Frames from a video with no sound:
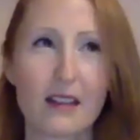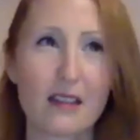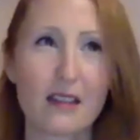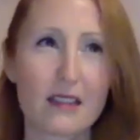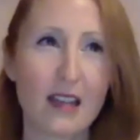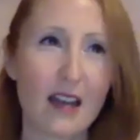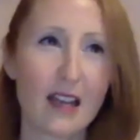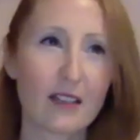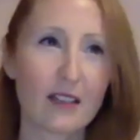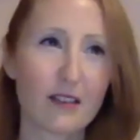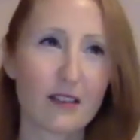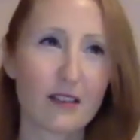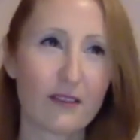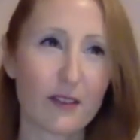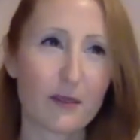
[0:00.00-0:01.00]

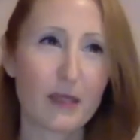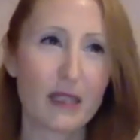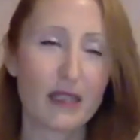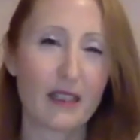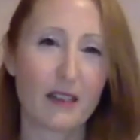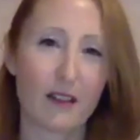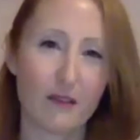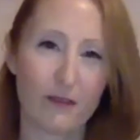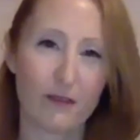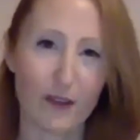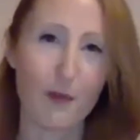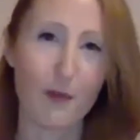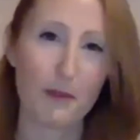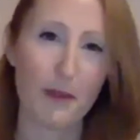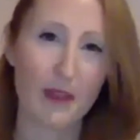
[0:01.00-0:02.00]
title for me of
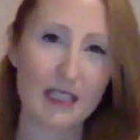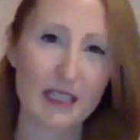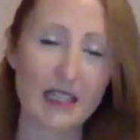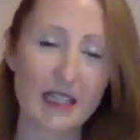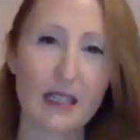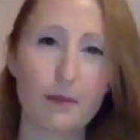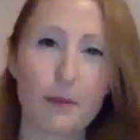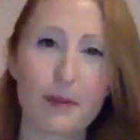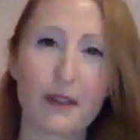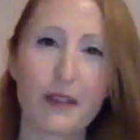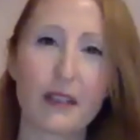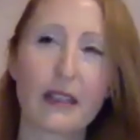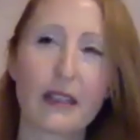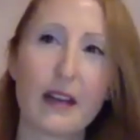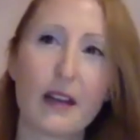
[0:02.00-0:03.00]
From the Deep,
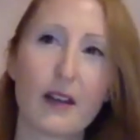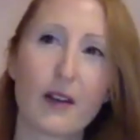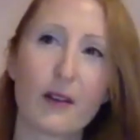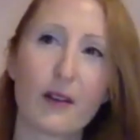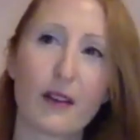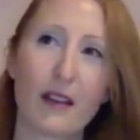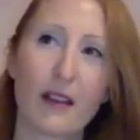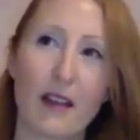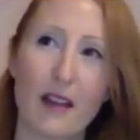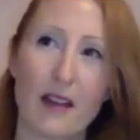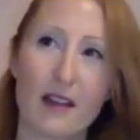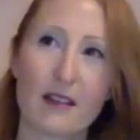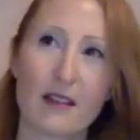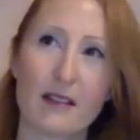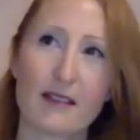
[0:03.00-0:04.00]
you know,
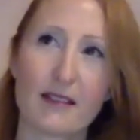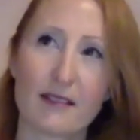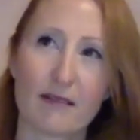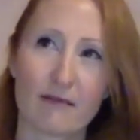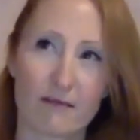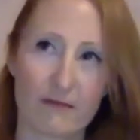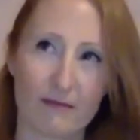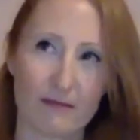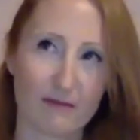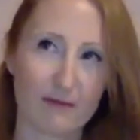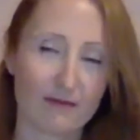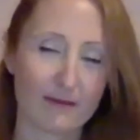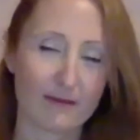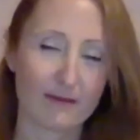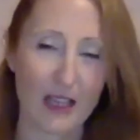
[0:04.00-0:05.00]
is,
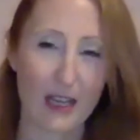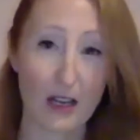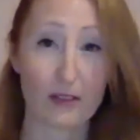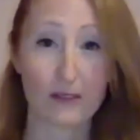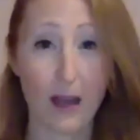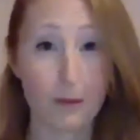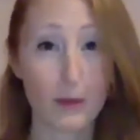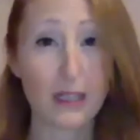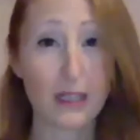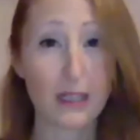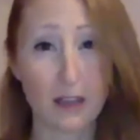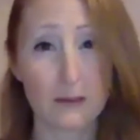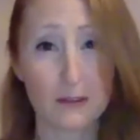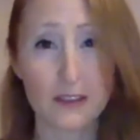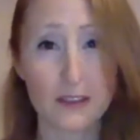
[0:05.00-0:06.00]
you know, I'm going to
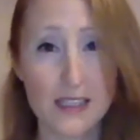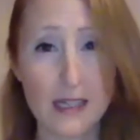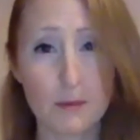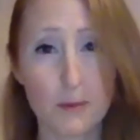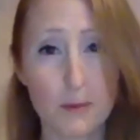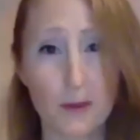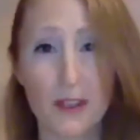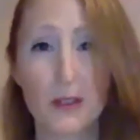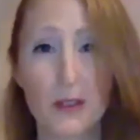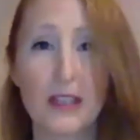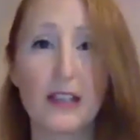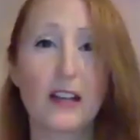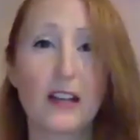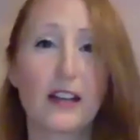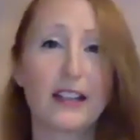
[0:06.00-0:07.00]
get real deep with you
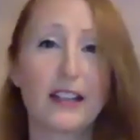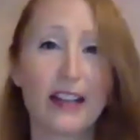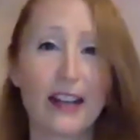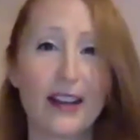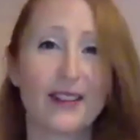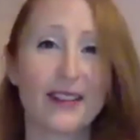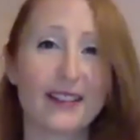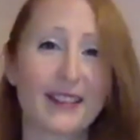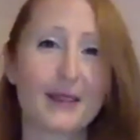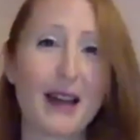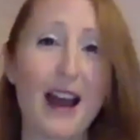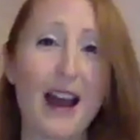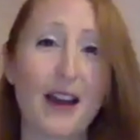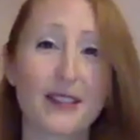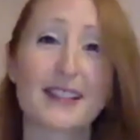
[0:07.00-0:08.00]
here. You know, the
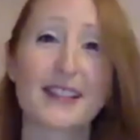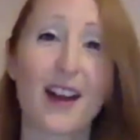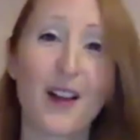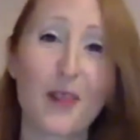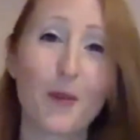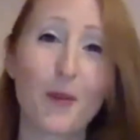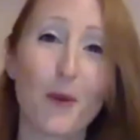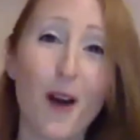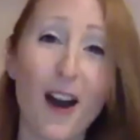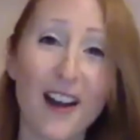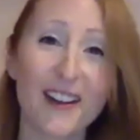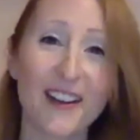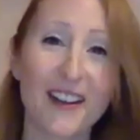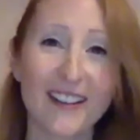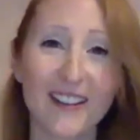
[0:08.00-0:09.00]
house is on the
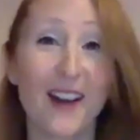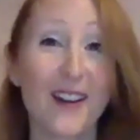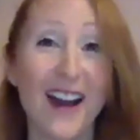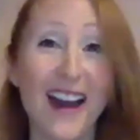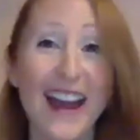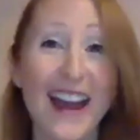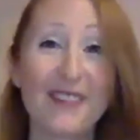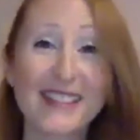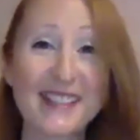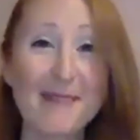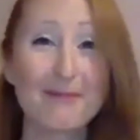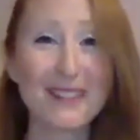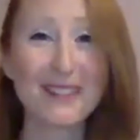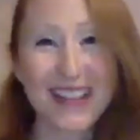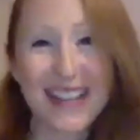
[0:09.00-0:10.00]
water. Oh, I have a
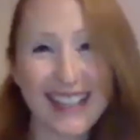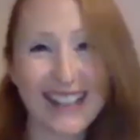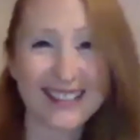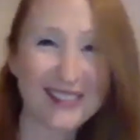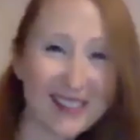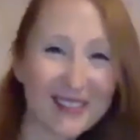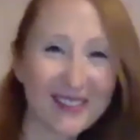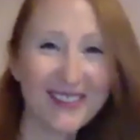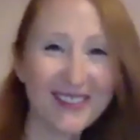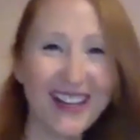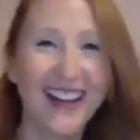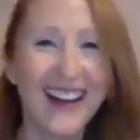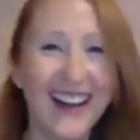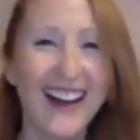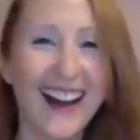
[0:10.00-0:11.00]
symbol right here.
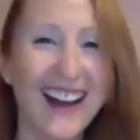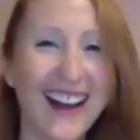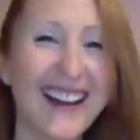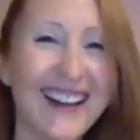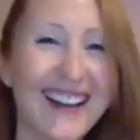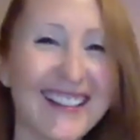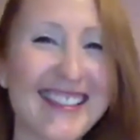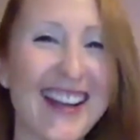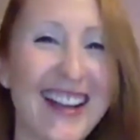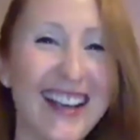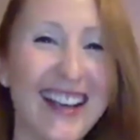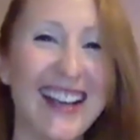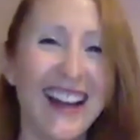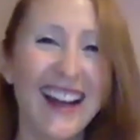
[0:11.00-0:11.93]
Sorry.